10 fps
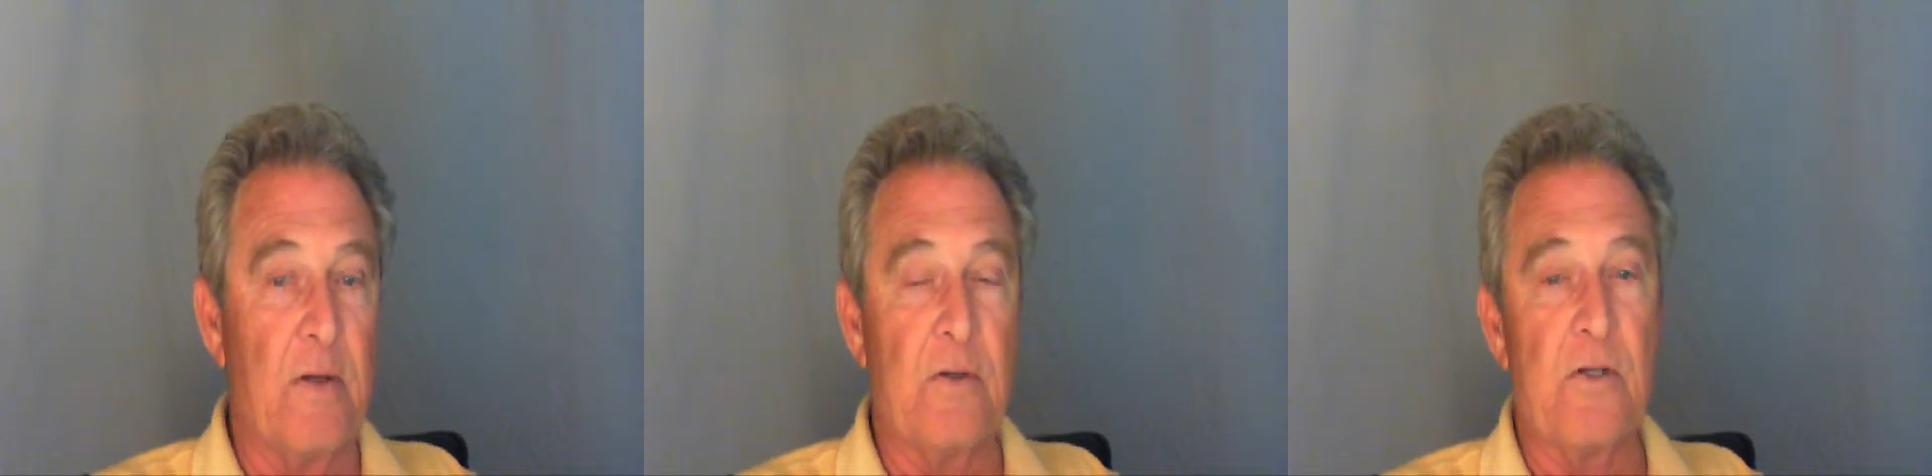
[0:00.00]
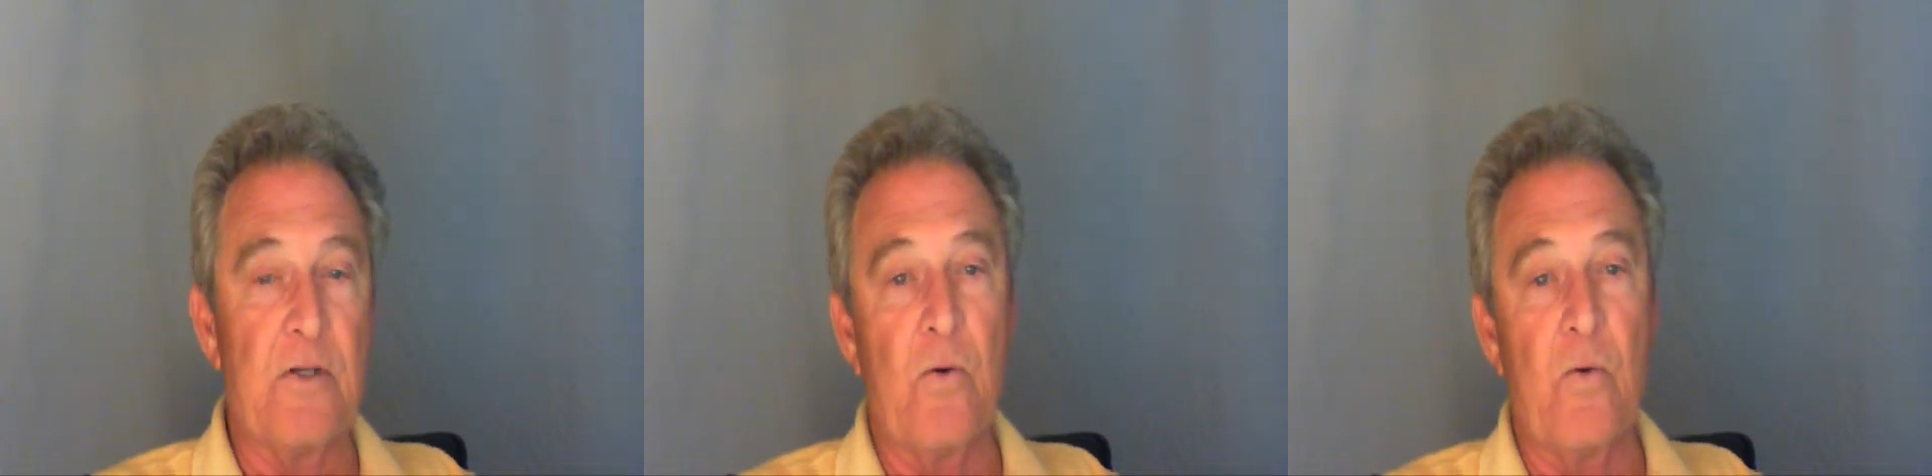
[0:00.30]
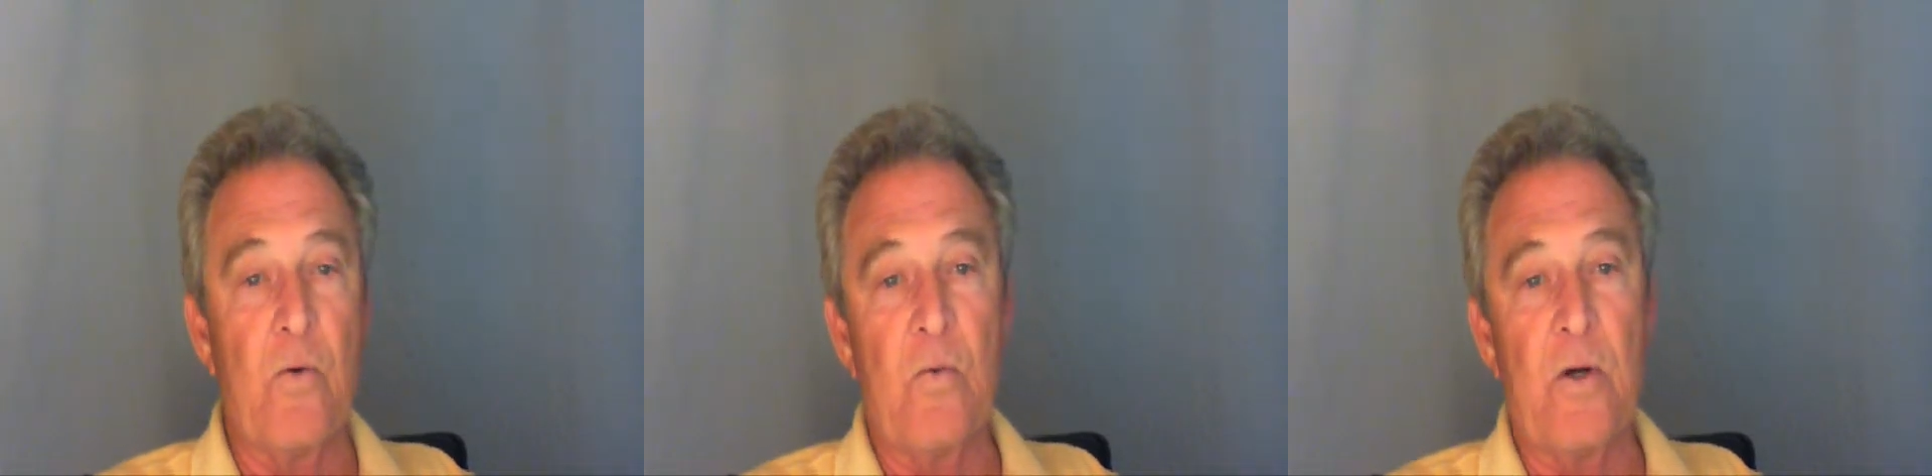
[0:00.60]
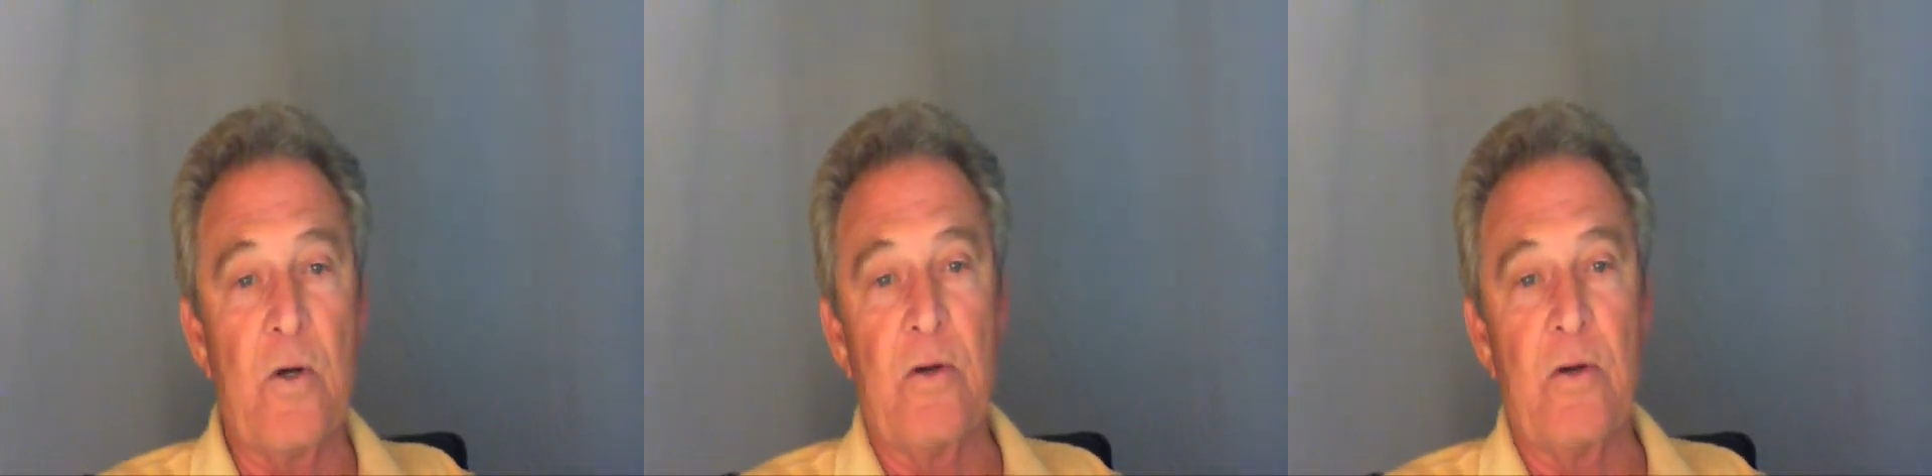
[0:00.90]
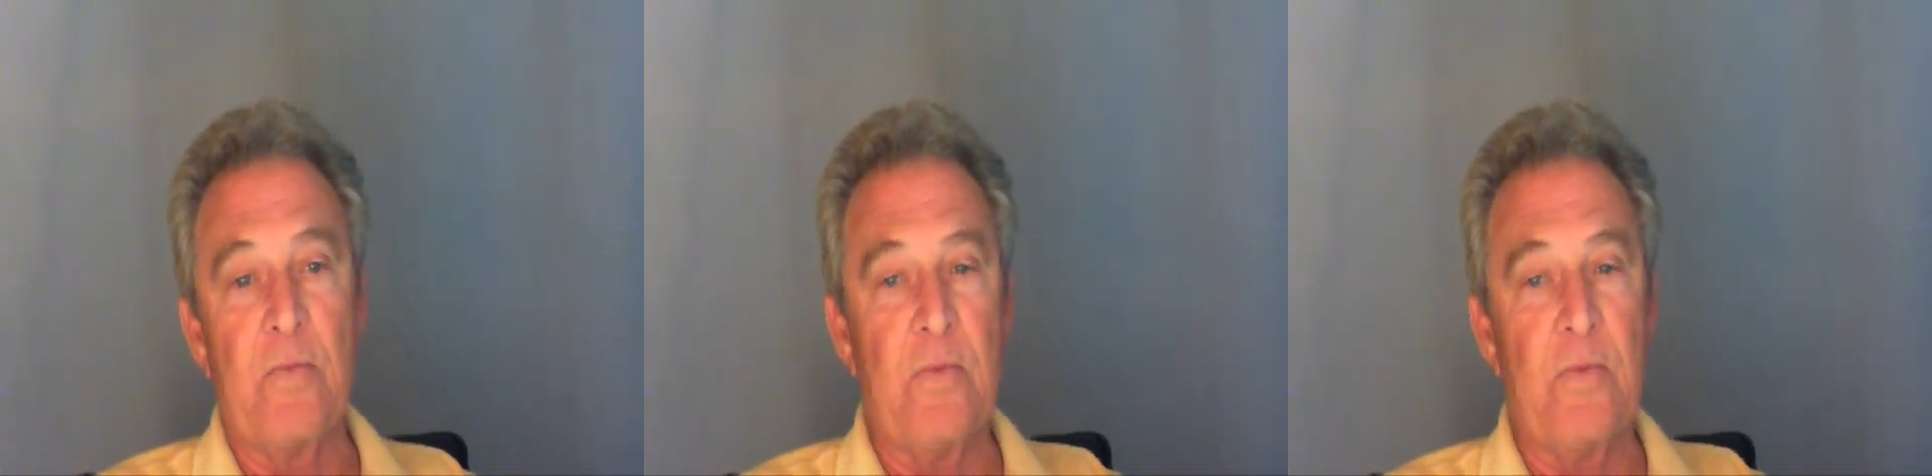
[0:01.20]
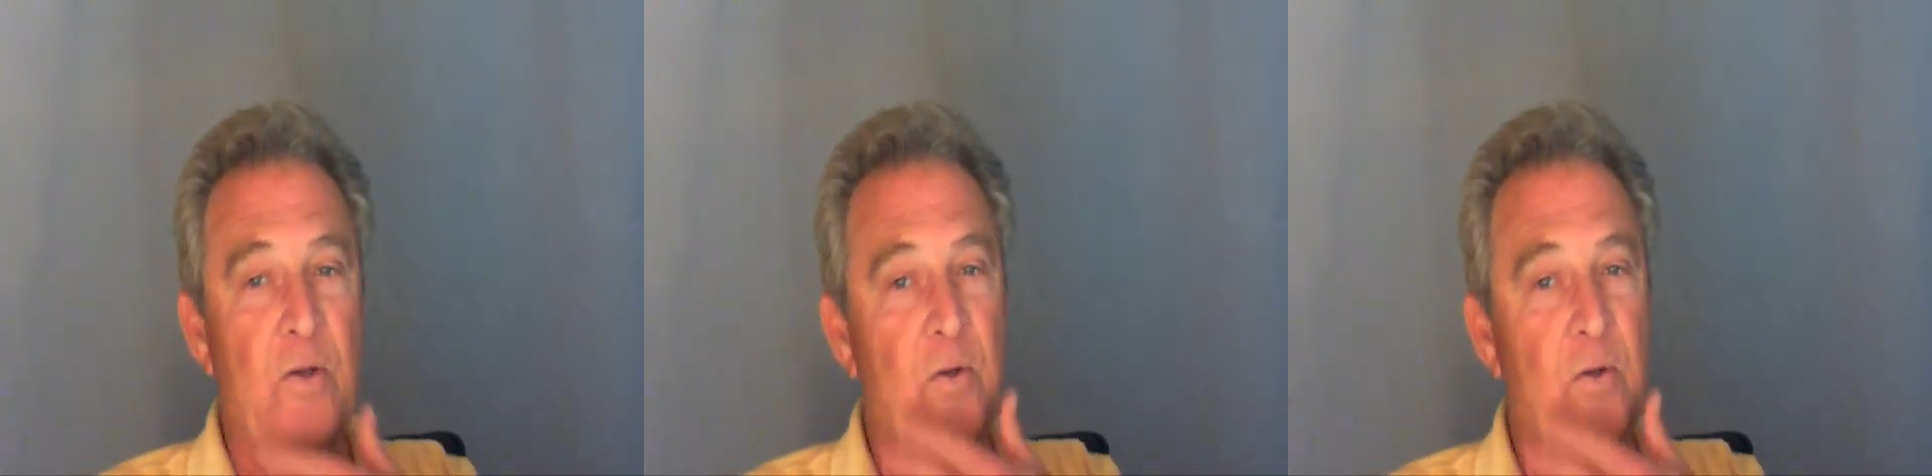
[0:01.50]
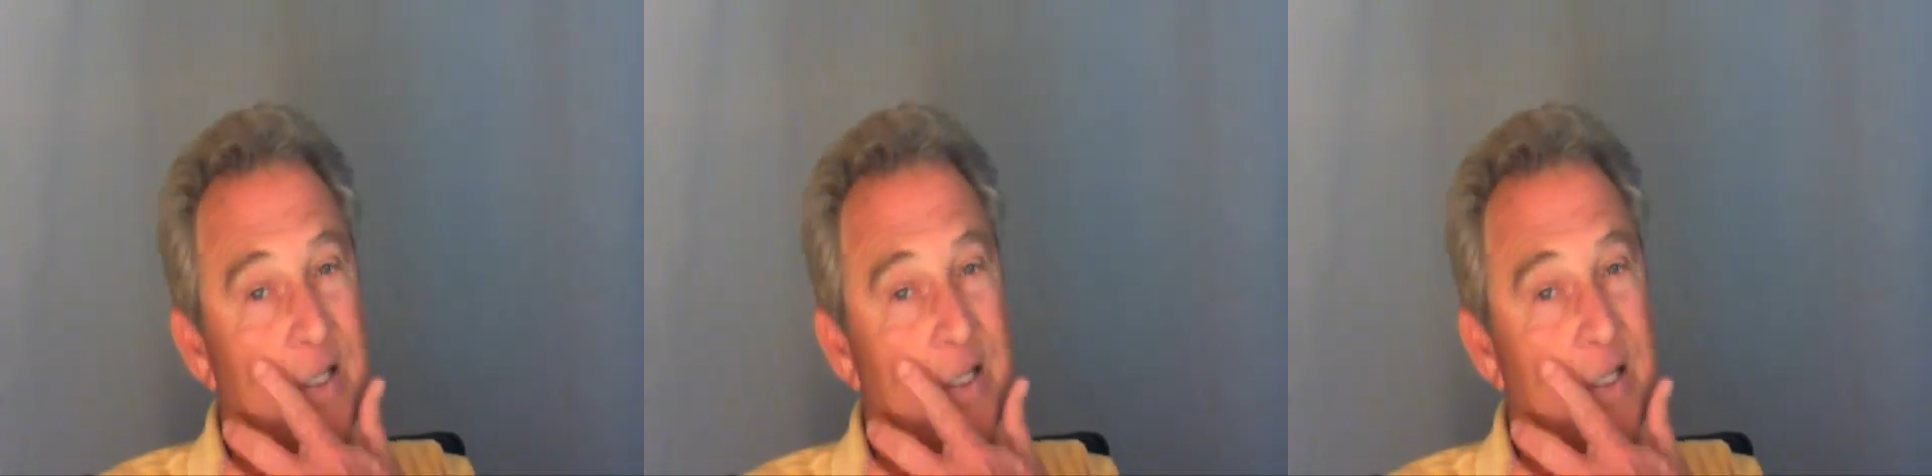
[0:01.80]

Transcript: So you need